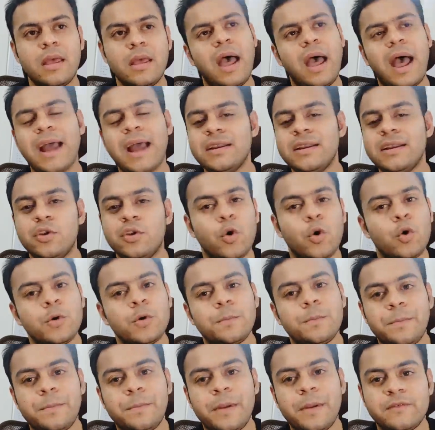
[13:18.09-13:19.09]
I
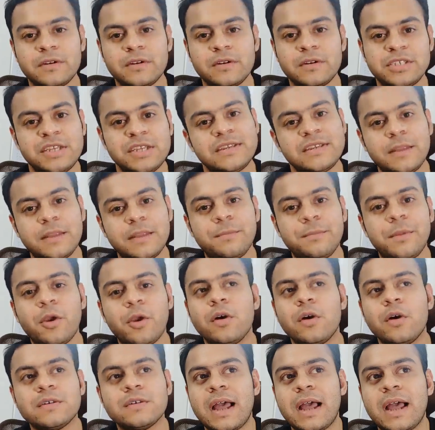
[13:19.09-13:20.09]
don't prefer chasing it,
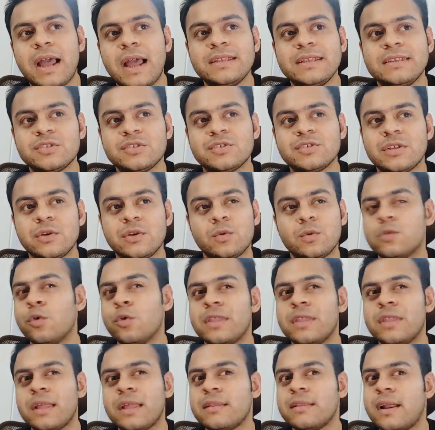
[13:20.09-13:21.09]
because I just
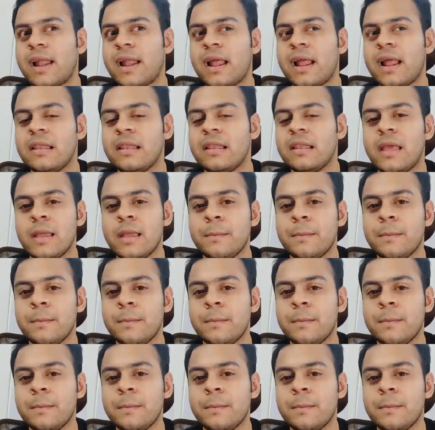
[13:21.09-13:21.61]
don't think that I'll